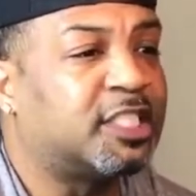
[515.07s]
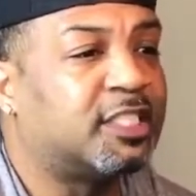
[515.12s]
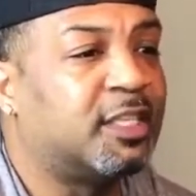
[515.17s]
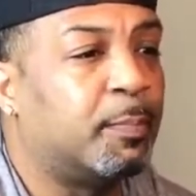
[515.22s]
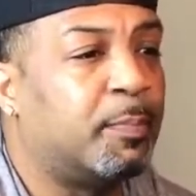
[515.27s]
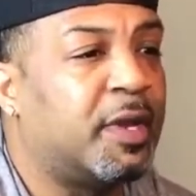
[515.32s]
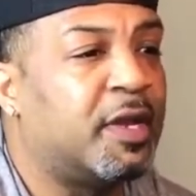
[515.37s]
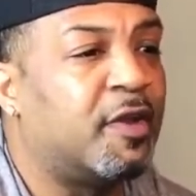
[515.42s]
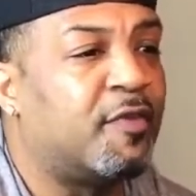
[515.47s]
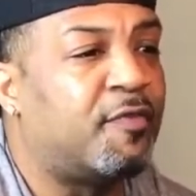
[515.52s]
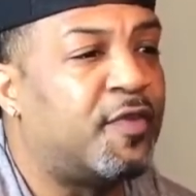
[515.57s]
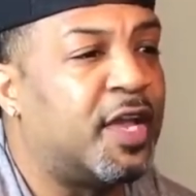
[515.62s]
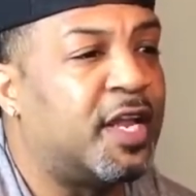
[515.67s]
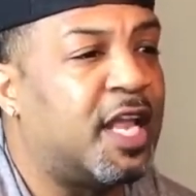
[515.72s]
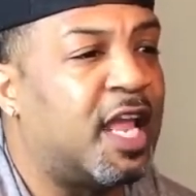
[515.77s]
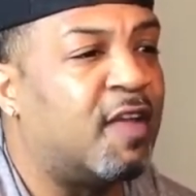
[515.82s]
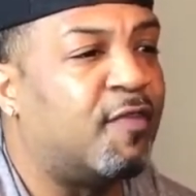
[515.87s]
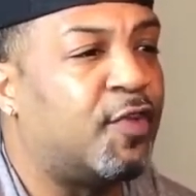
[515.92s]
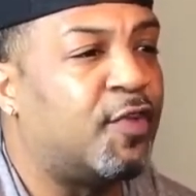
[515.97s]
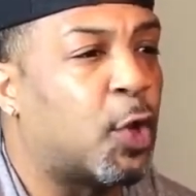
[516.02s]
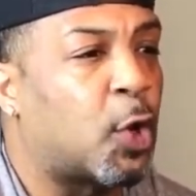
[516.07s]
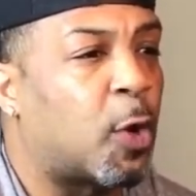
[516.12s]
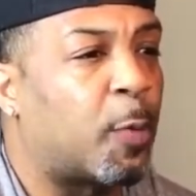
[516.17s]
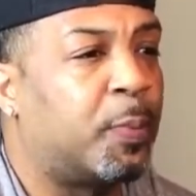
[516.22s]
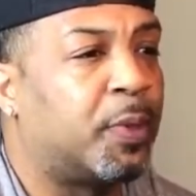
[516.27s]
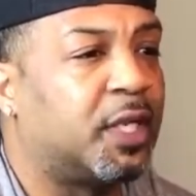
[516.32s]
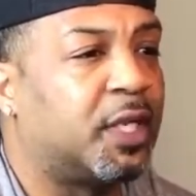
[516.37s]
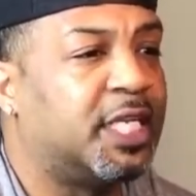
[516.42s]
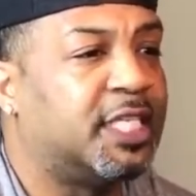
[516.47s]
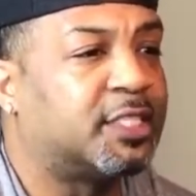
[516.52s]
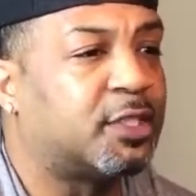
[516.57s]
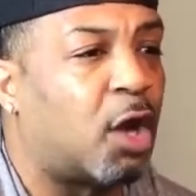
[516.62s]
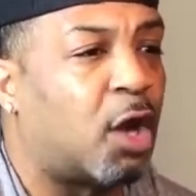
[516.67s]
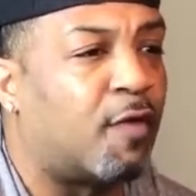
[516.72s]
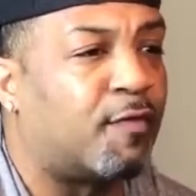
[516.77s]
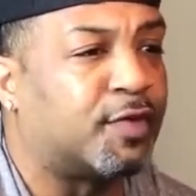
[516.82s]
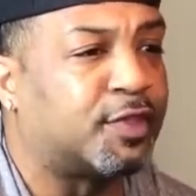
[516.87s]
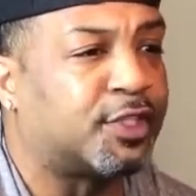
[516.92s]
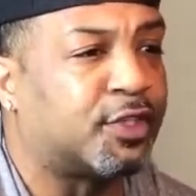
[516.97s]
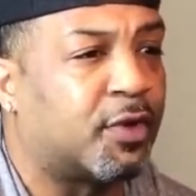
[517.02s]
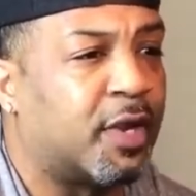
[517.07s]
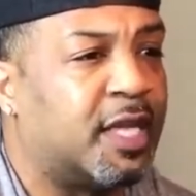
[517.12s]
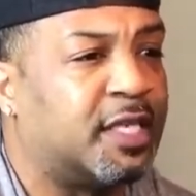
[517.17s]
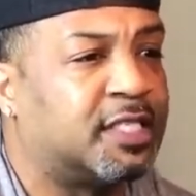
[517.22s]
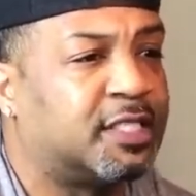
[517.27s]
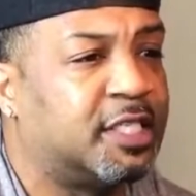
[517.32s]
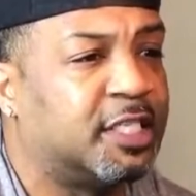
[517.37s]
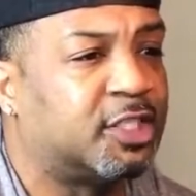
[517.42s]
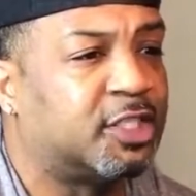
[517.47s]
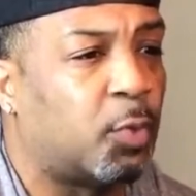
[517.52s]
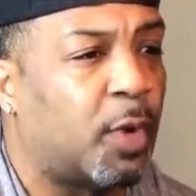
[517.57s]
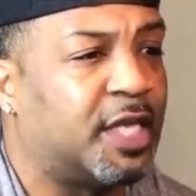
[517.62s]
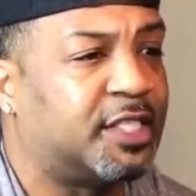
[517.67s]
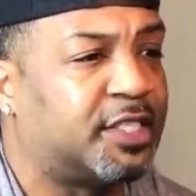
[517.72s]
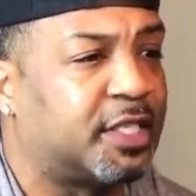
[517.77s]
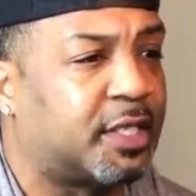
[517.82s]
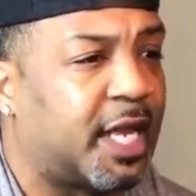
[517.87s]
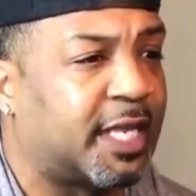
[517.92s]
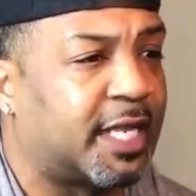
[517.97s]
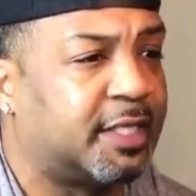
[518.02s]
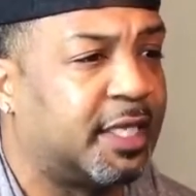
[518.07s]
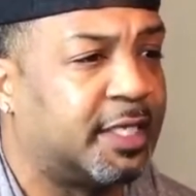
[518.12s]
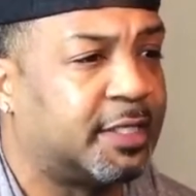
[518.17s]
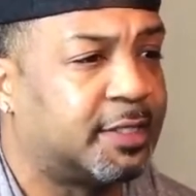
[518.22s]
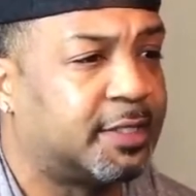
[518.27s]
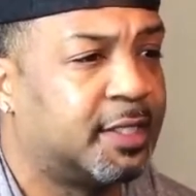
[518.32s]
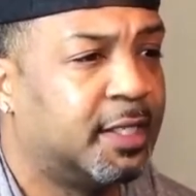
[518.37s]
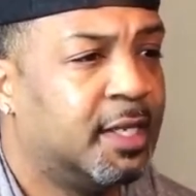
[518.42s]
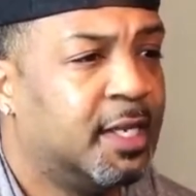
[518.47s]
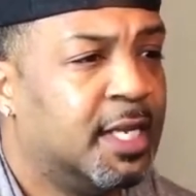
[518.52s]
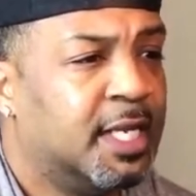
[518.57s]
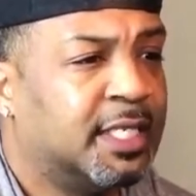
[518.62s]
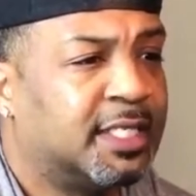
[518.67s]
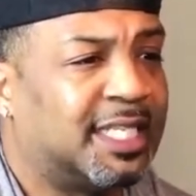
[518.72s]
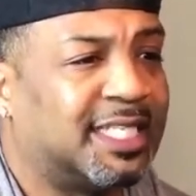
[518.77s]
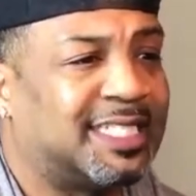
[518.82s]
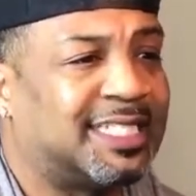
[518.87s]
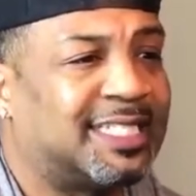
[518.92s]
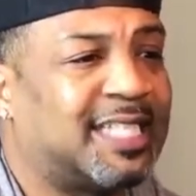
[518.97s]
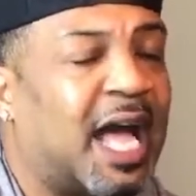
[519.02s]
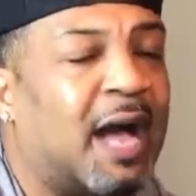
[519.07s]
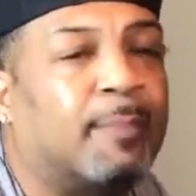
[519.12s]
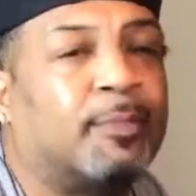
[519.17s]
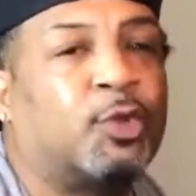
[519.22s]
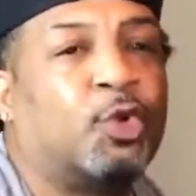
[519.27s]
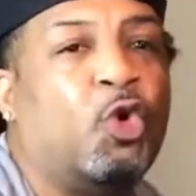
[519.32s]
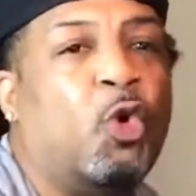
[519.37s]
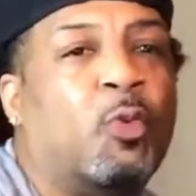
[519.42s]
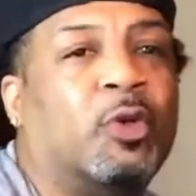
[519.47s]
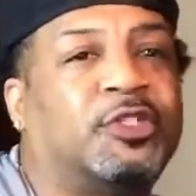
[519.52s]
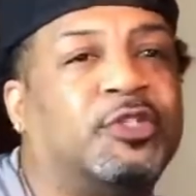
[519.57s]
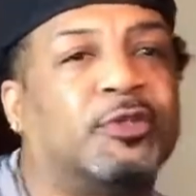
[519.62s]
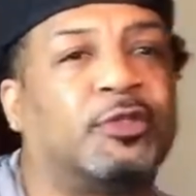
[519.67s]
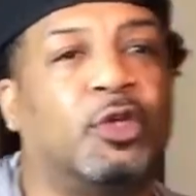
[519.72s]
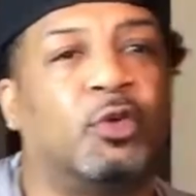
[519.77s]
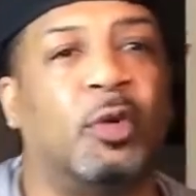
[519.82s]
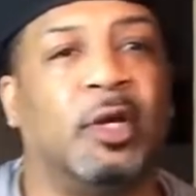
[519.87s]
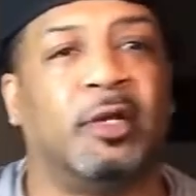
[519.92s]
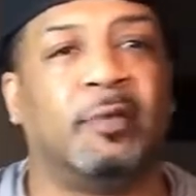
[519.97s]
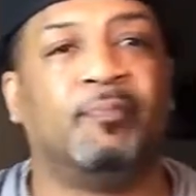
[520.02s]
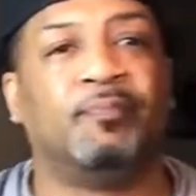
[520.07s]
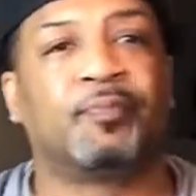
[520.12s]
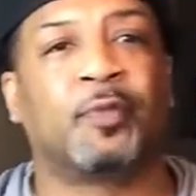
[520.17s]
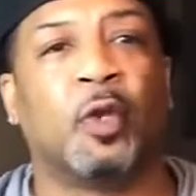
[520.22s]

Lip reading: benefit if you're a police officer in a situation like this to stop doing what you're doing?